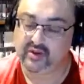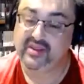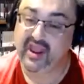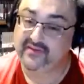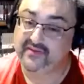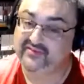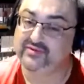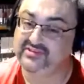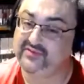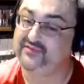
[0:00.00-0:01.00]
And this
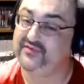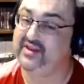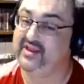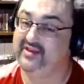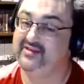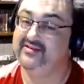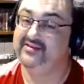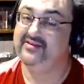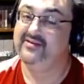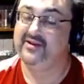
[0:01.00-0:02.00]
was the fear,
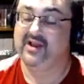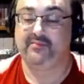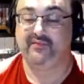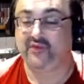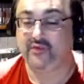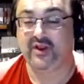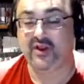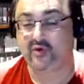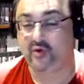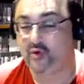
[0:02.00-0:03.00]
before we
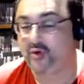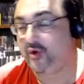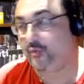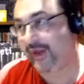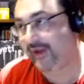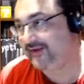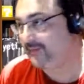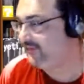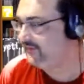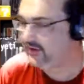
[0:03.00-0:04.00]
got wound up
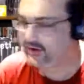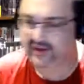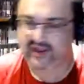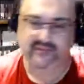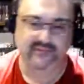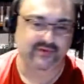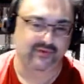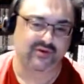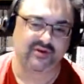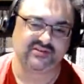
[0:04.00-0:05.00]
in the hype and we all
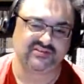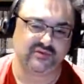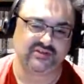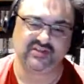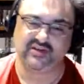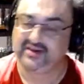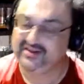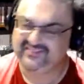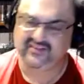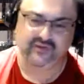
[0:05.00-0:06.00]
got a Switch, and it
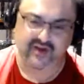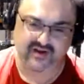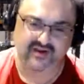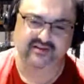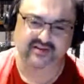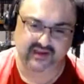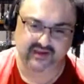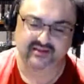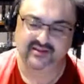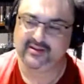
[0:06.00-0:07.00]
is a great idea,